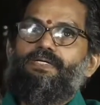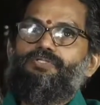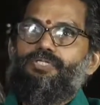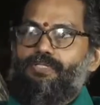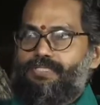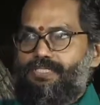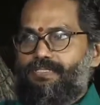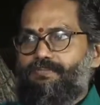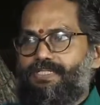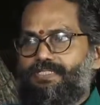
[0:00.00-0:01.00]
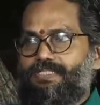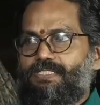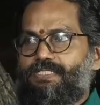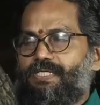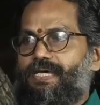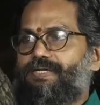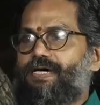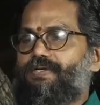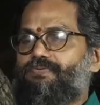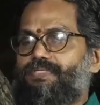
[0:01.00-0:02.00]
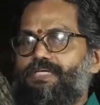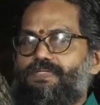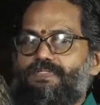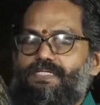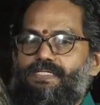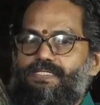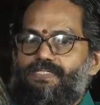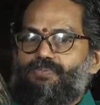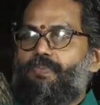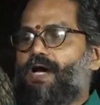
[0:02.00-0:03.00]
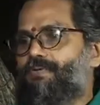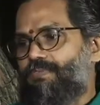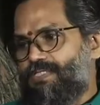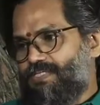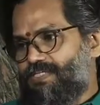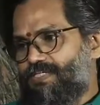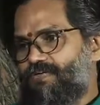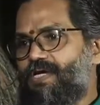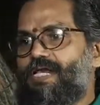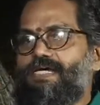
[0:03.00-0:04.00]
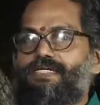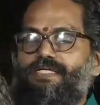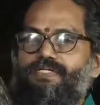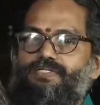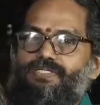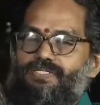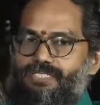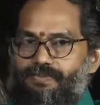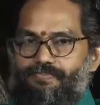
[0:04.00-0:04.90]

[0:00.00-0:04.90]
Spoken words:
theoretical medicine and Ayurveda is a smart medicine or a learning system.